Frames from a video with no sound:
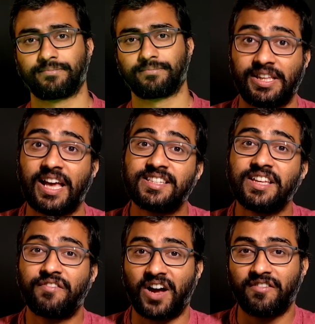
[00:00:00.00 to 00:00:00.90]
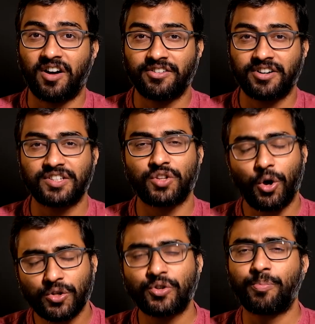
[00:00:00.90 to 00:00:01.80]
The LC500 is
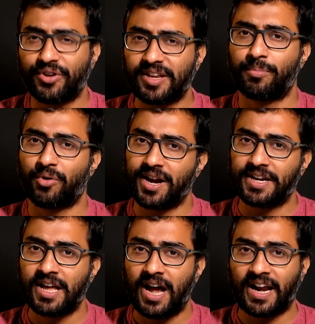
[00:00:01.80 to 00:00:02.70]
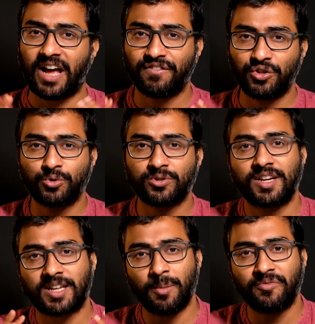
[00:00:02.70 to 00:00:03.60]
also pretty bright, and I have used
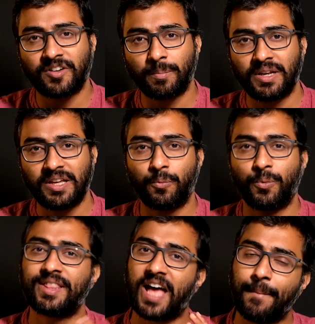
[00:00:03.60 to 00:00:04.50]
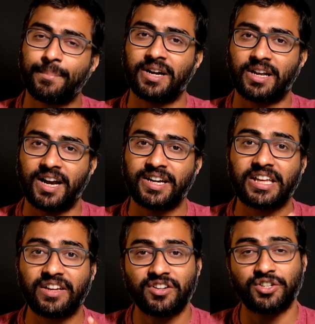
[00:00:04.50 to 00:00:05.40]
it comfortably with ambient light
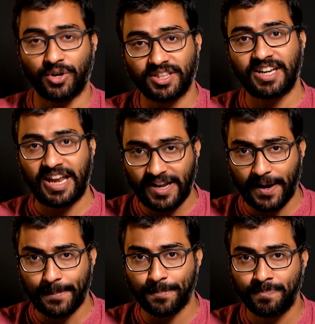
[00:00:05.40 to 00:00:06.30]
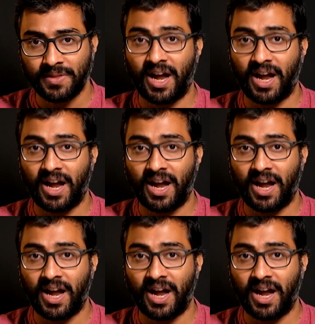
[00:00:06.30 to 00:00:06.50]
even during the daytime.